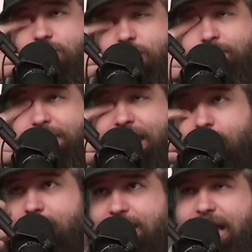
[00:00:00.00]
Jim
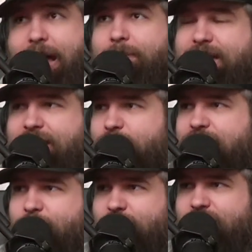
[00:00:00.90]
Carrey comedy when
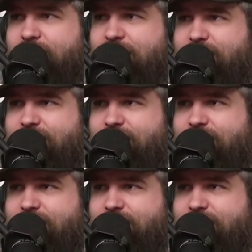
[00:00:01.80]
they were looking at